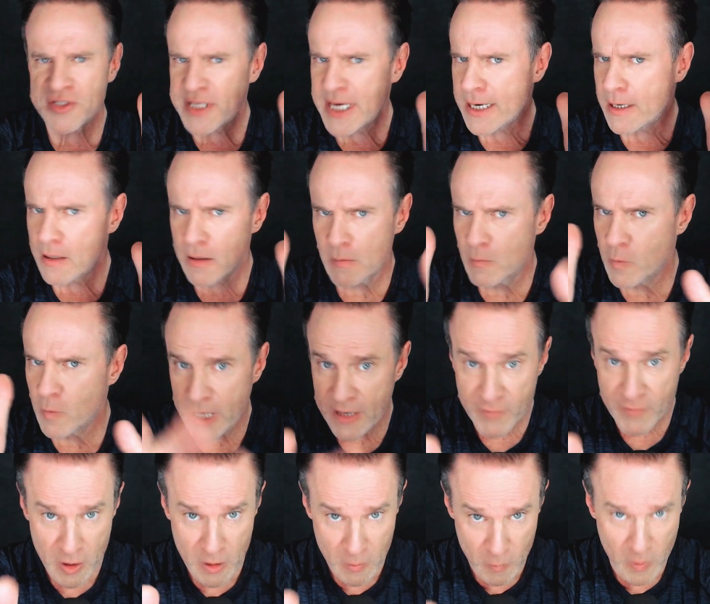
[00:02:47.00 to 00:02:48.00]
take
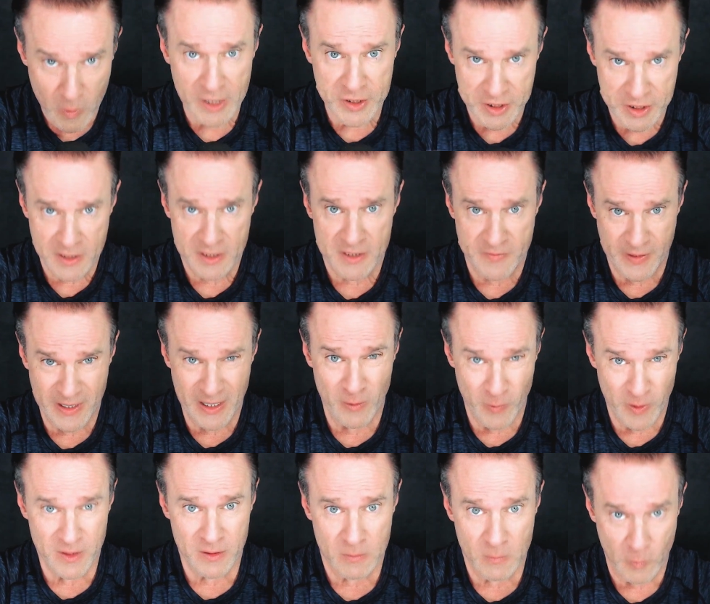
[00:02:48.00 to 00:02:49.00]
whatever you're watching this video
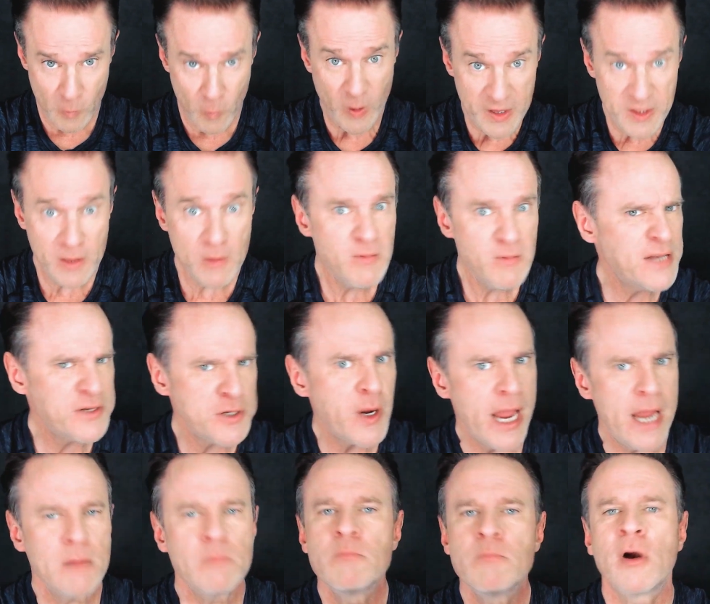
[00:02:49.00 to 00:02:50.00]
with you. That's
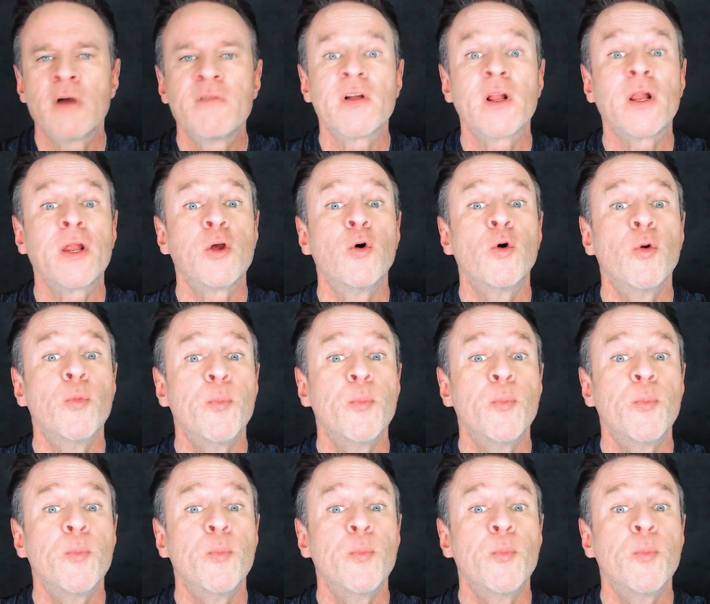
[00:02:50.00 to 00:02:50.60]
okay. Perfectly cool.